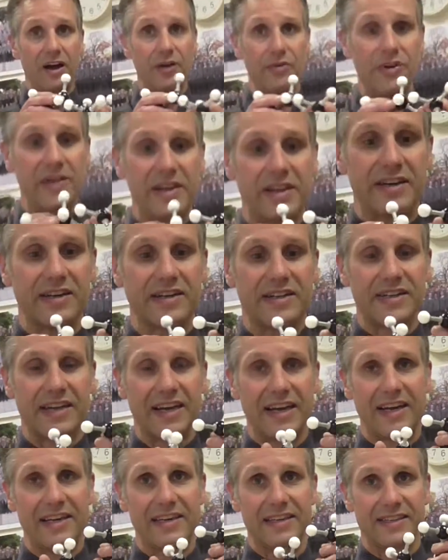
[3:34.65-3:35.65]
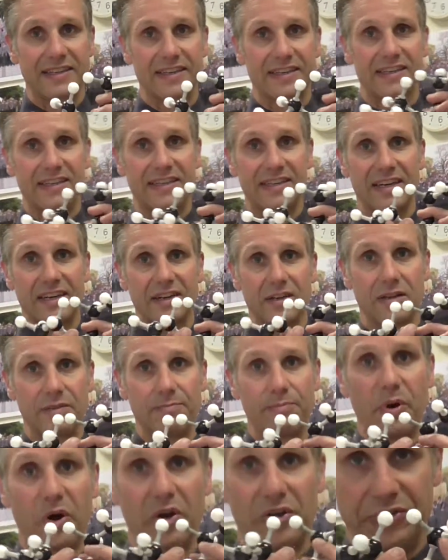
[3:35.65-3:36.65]
only contains single
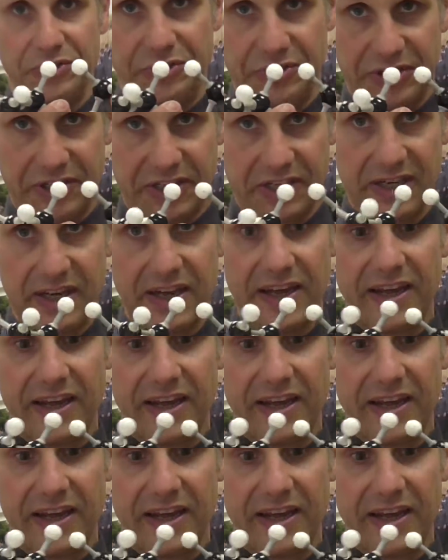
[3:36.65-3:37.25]
bonds.